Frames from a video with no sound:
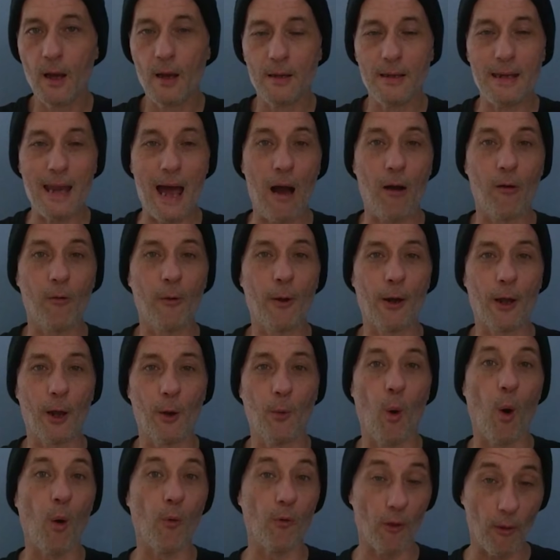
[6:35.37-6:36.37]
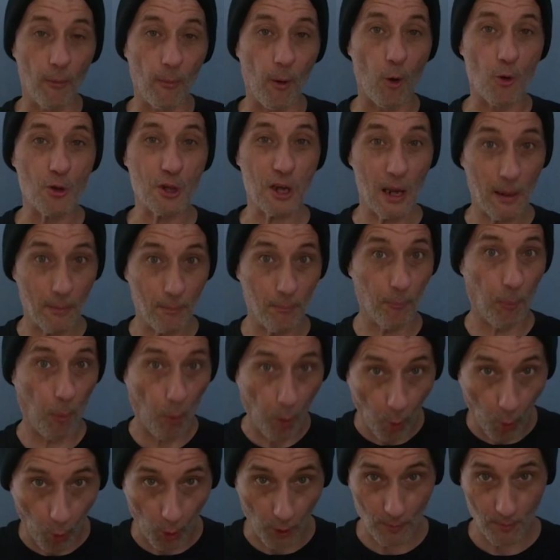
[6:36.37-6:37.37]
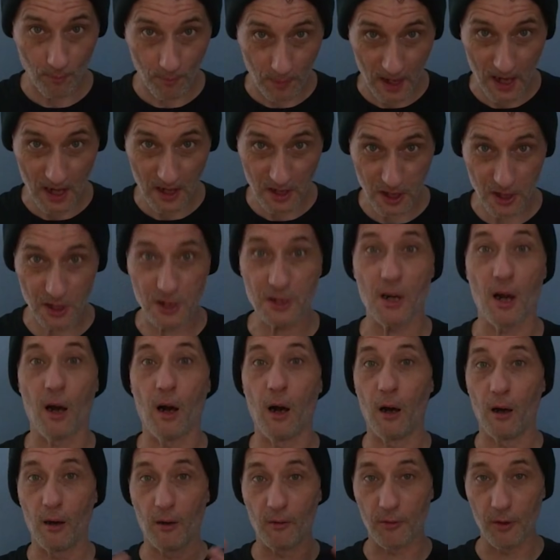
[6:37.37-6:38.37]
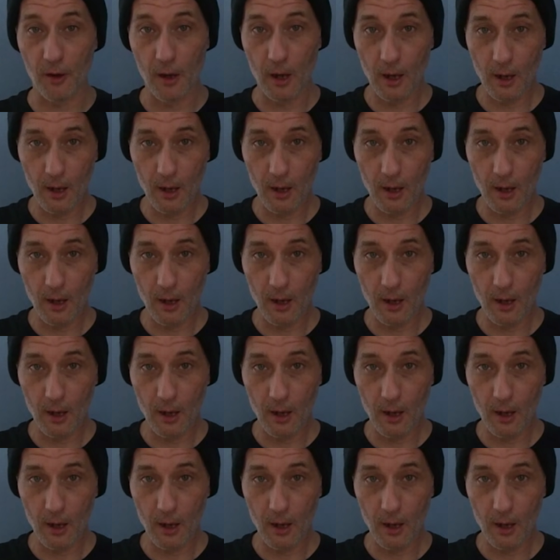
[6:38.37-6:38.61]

Now I'm going to go over the most important pieces of